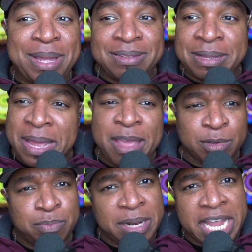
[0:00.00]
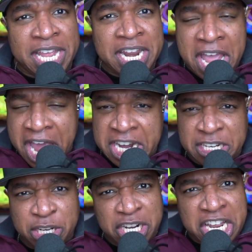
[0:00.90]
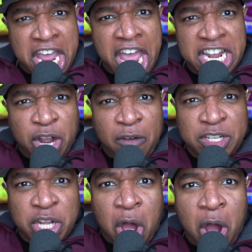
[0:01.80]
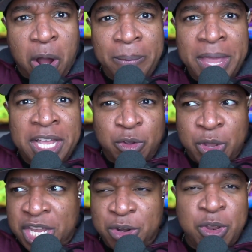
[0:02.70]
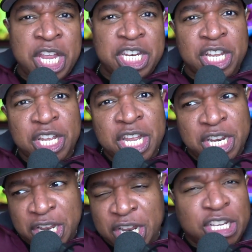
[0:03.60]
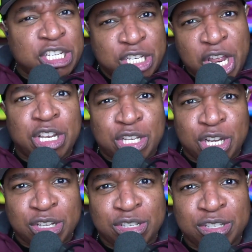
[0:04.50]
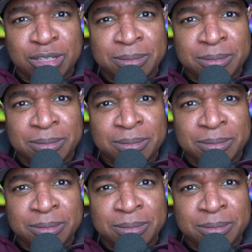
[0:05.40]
It's like, man, he was playing and he took the cast off his arm so he could heat the extensions.